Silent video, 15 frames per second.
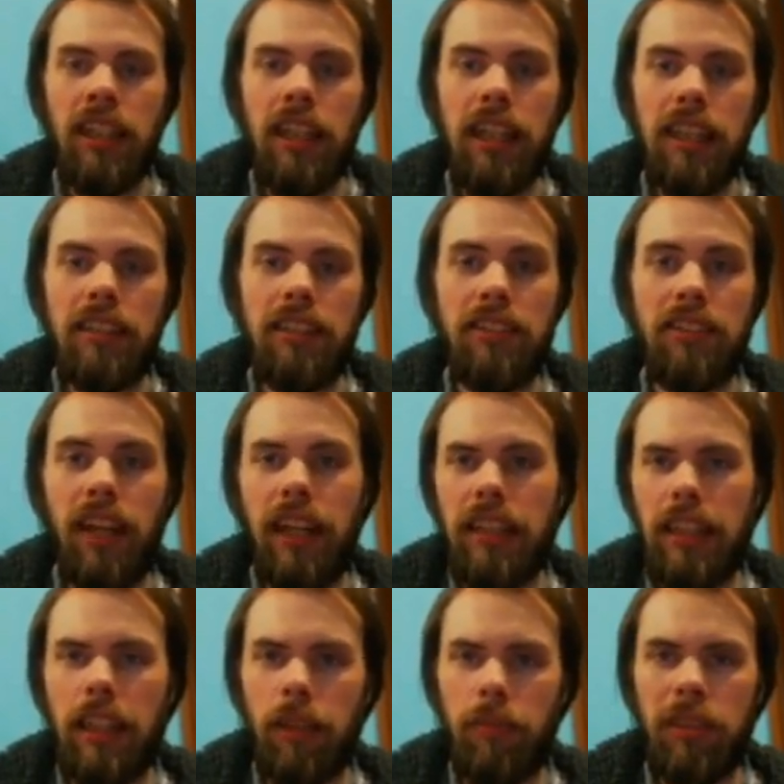and design
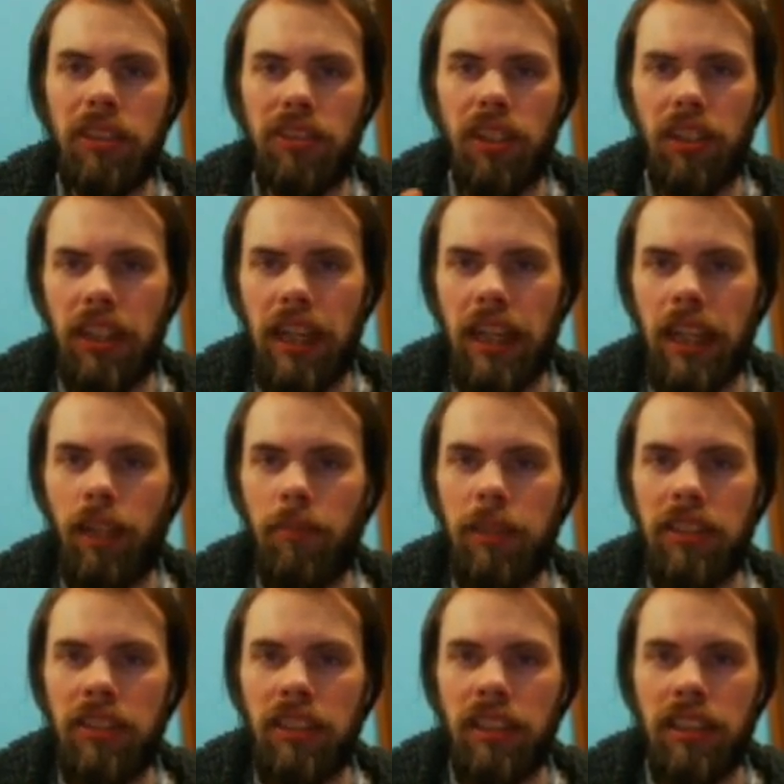elements on the
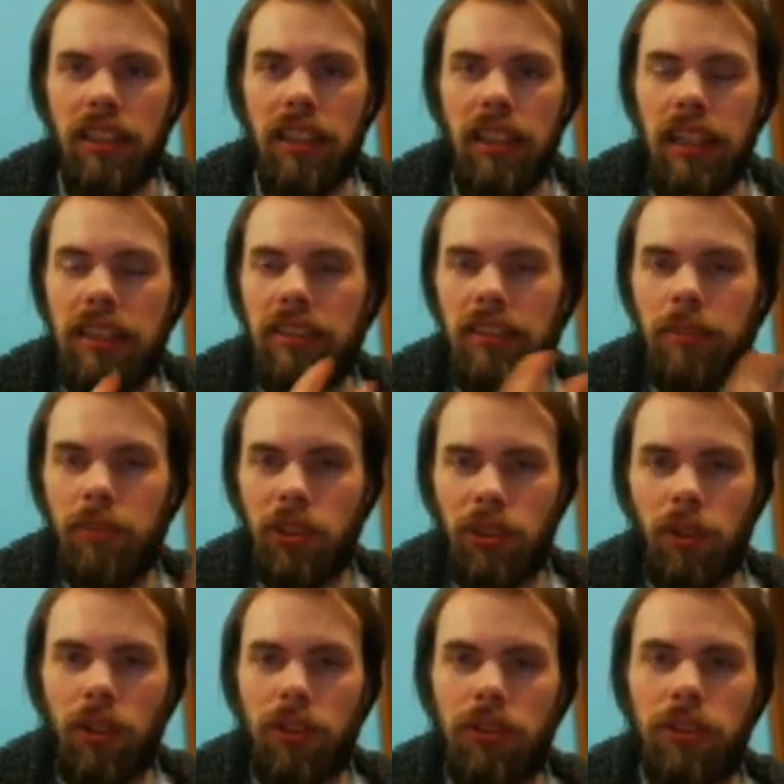helmet that seems to
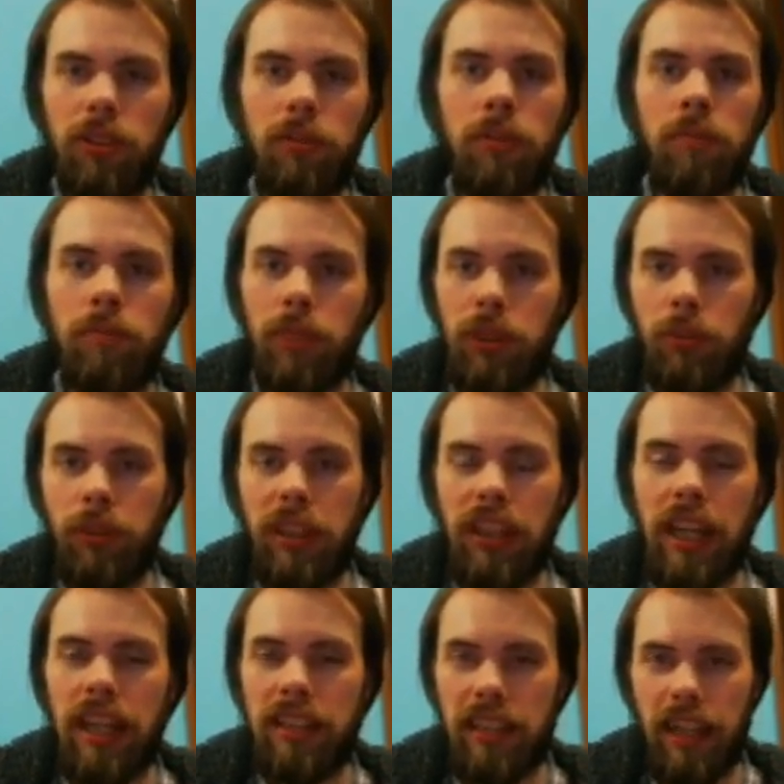alter between
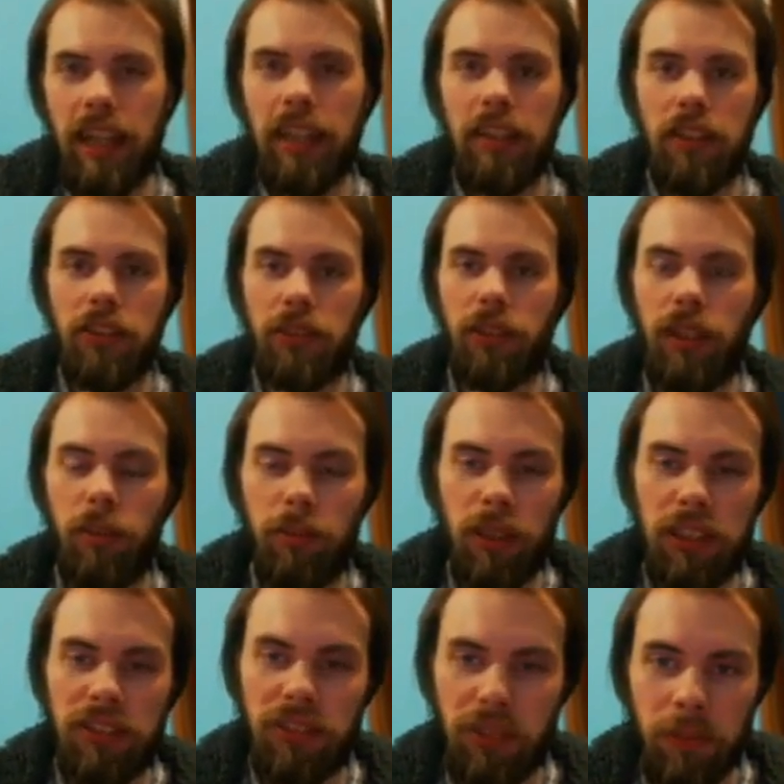that and the
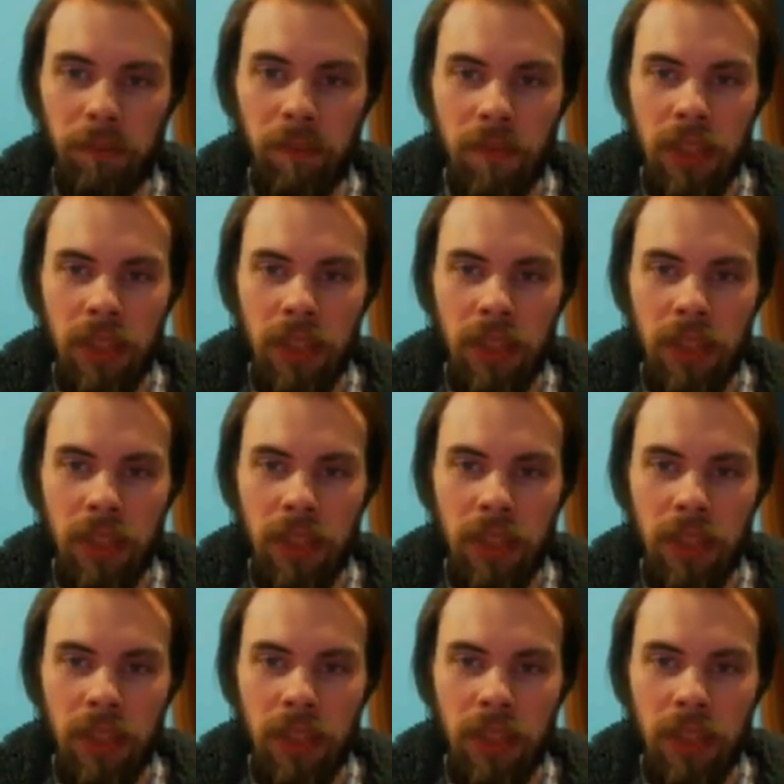Trailblazer.